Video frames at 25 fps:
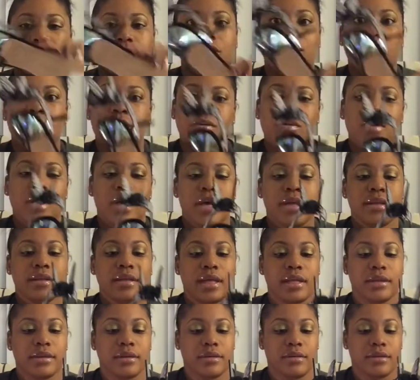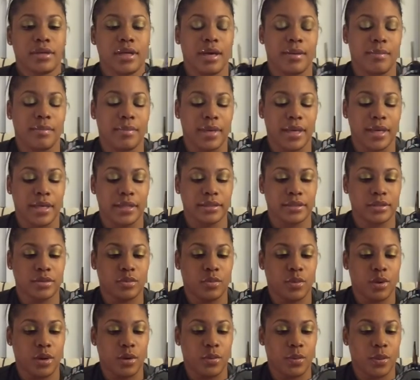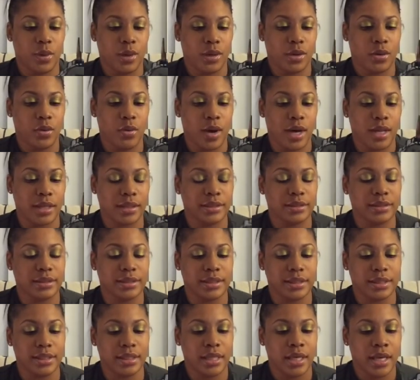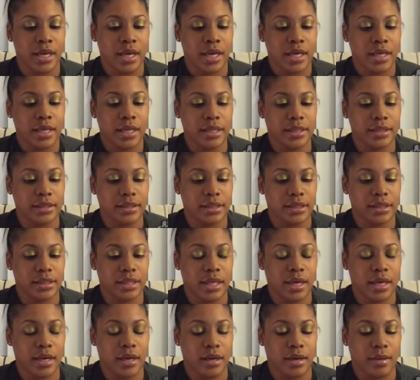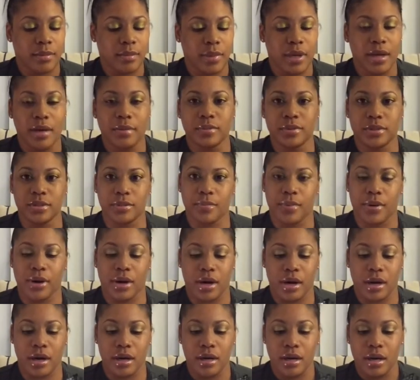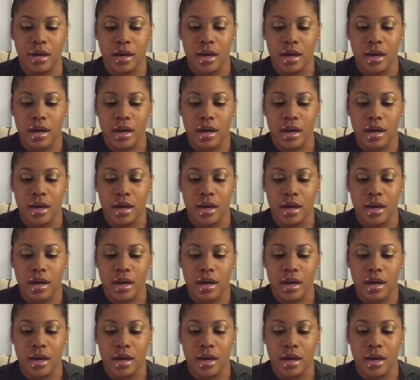too, that they're not made somewhere where quality isn't up to par.